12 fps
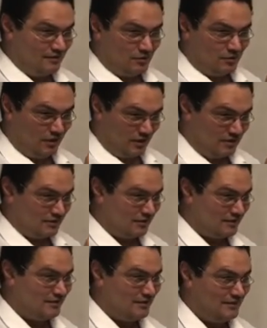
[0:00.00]
You know the
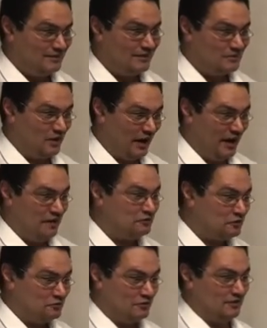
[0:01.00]
asterisks? That you have
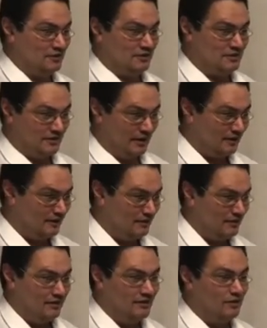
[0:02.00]
to fill this cell,
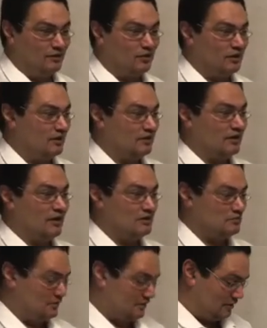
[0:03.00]
or another
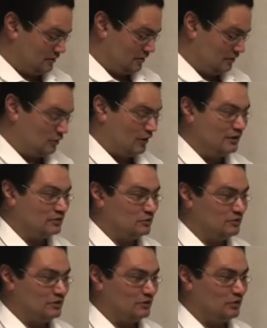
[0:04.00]
hospital that you write
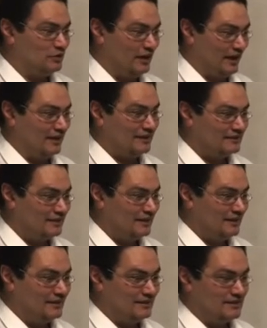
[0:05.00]
with your own hand
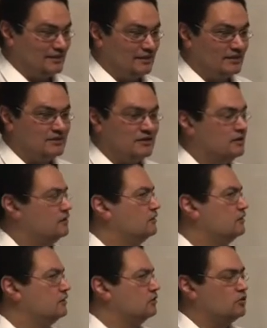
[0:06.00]
the settings.
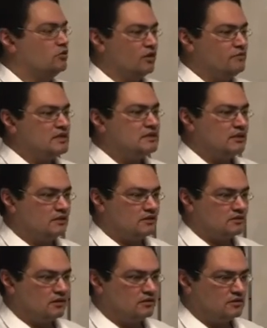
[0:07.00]
You don't want to miss
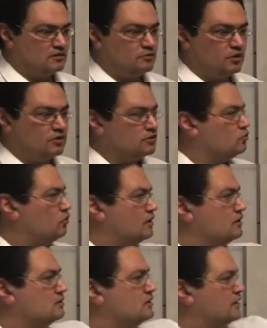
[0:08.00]
settings like this, because
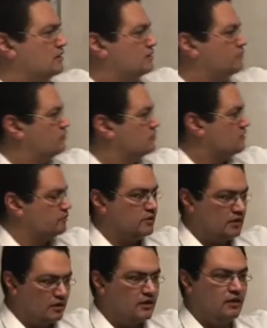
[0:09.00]
one setting, for example,
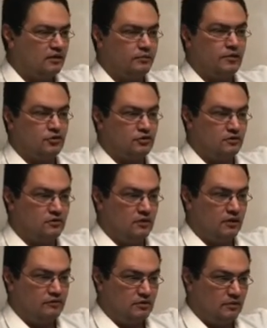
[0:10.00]
can kill the patient
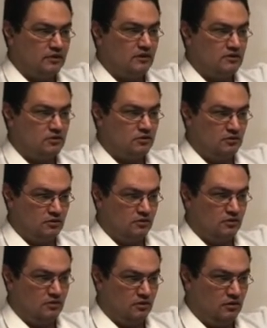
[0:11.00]
if somebody does it
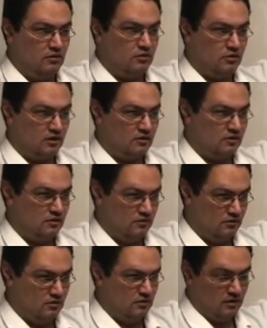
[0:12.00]
incorrectly.
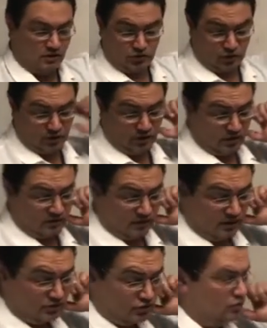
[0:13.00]
And I'll show you.
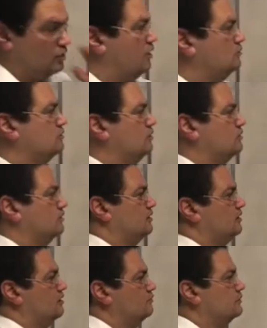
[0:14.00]
I'll show you how that
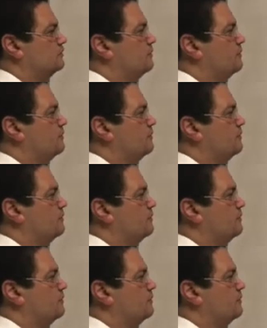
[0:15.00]
can happen.